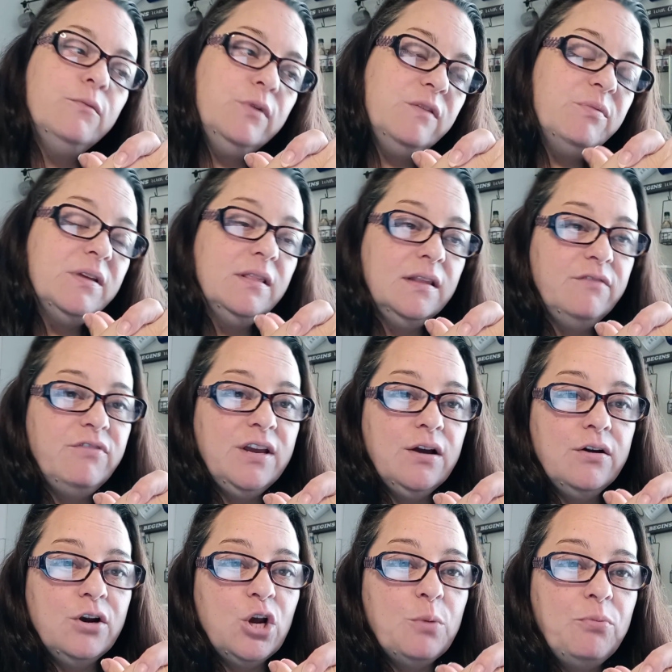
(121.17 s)
we've been
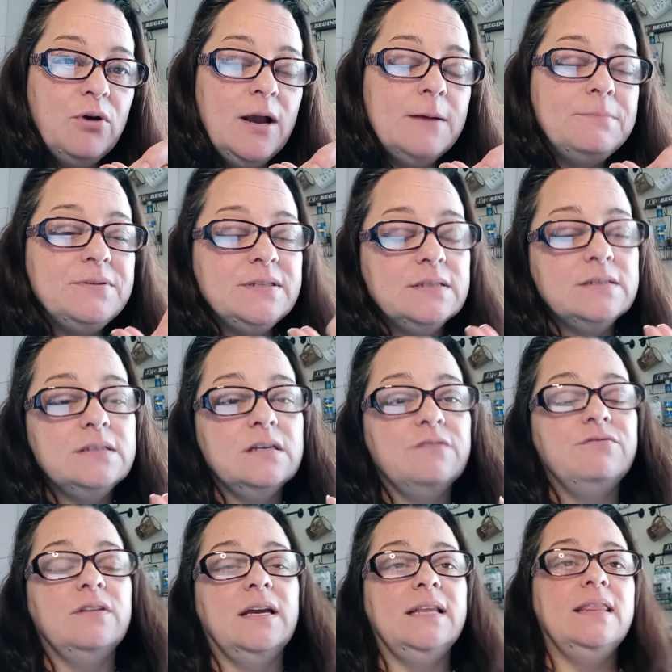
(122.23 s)
living on our preps and
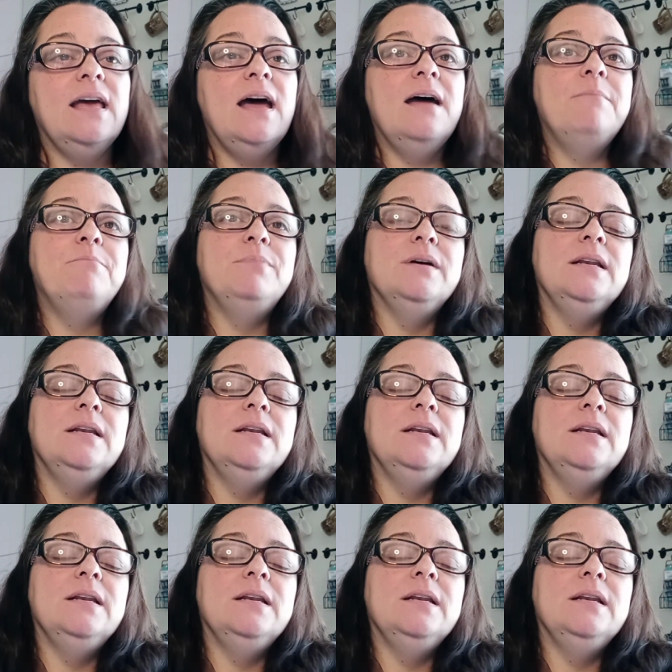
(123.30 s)
stuff like that,